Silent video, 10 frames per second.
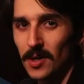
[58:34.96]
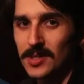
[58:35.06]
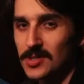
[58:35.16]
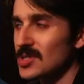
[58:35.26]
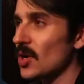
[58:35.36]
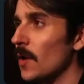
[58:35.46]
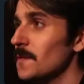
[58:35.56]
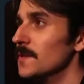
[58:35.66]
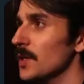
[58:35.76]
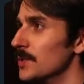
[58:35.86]

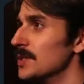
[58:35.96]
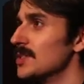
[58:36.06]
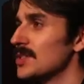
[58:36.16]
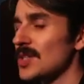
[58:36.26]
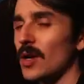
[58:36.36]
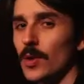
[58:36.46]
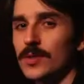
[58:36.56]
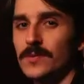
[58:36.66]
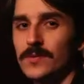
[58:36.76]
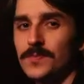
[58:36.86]
convoluted. It's just a lot of
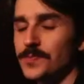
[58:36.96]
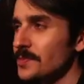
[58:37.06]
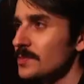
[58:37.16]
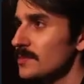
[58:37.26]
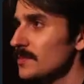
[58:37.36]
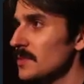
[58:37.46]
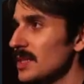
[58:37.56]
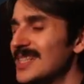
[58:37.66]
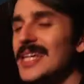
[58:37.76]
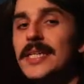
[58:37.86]

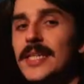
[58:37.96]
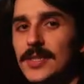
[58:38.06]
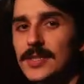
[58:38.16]
tedious